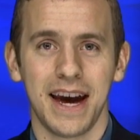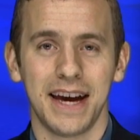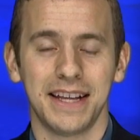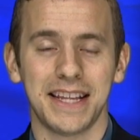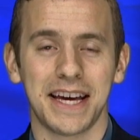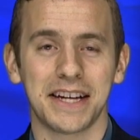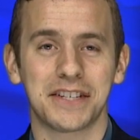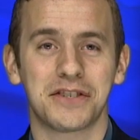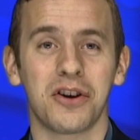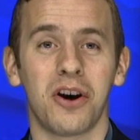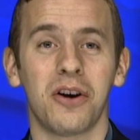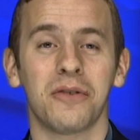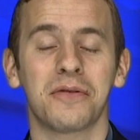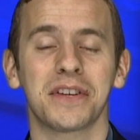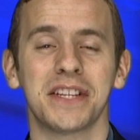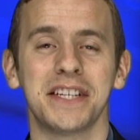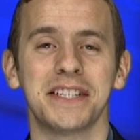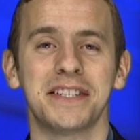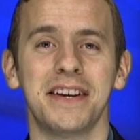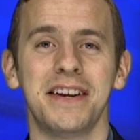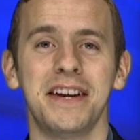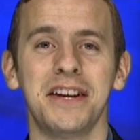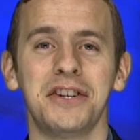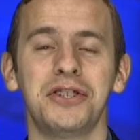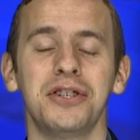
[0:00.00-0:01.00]
And that's all for
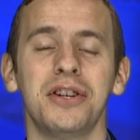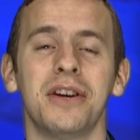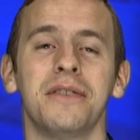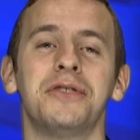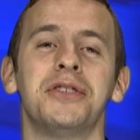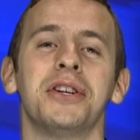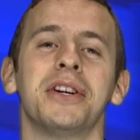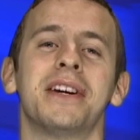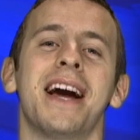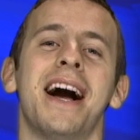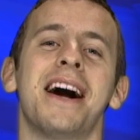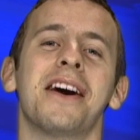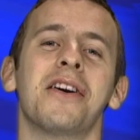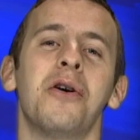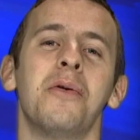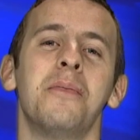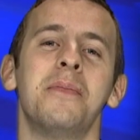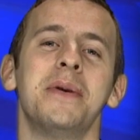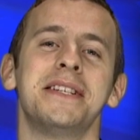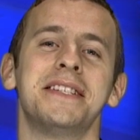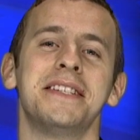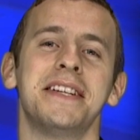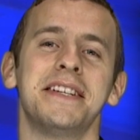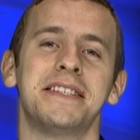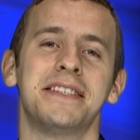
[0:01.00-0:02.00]
this edition of Chicago
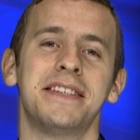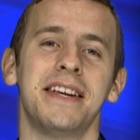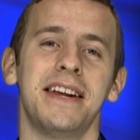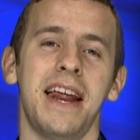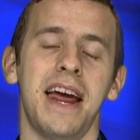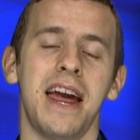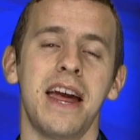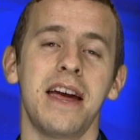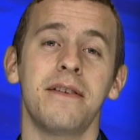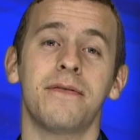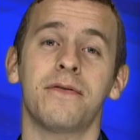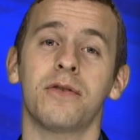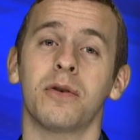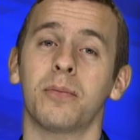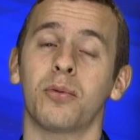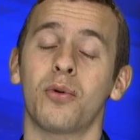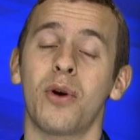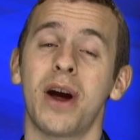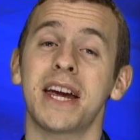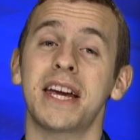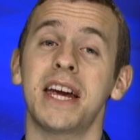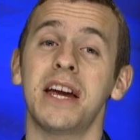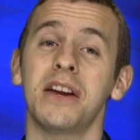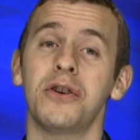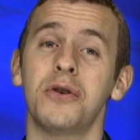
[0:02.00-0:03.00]
Business Today. For
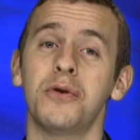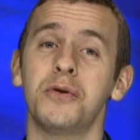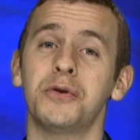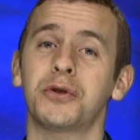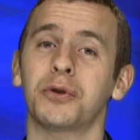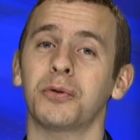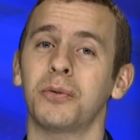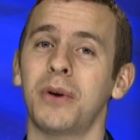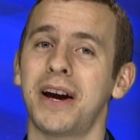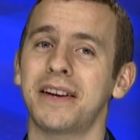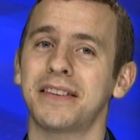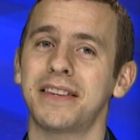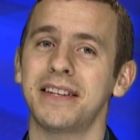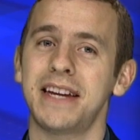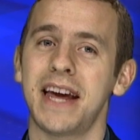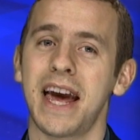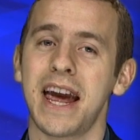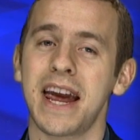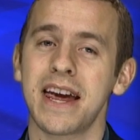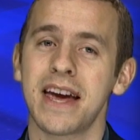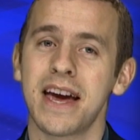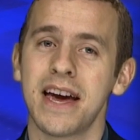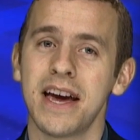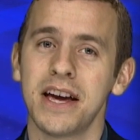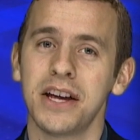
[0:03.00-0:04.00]
breaking news throughout the
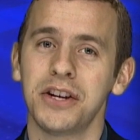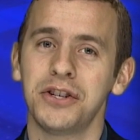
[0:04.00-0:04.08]
day,